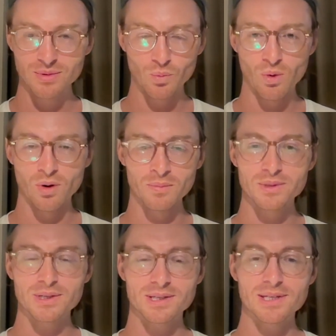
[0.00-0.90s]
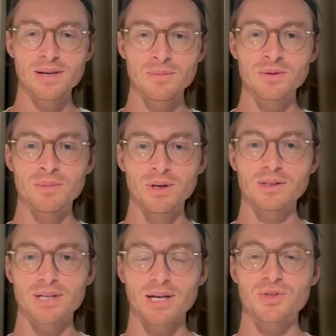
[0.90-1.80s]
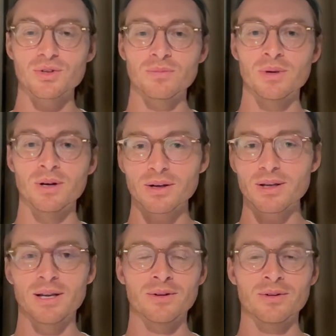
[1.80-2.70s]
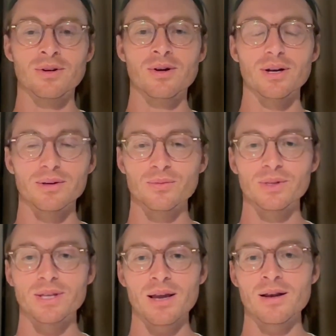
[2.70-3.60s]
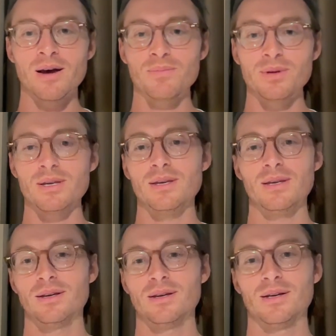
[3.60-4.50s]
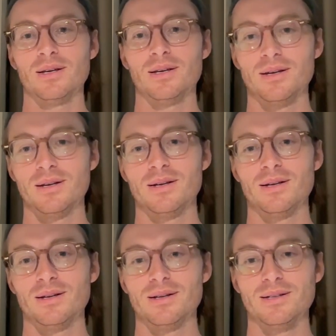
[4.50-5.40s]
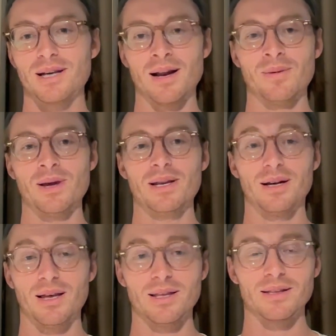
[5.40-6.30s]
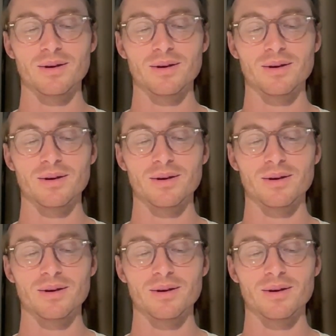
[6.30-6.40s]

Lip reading: warmed steamed milk, textured milk, and granola. Would that not be dynamite? I think that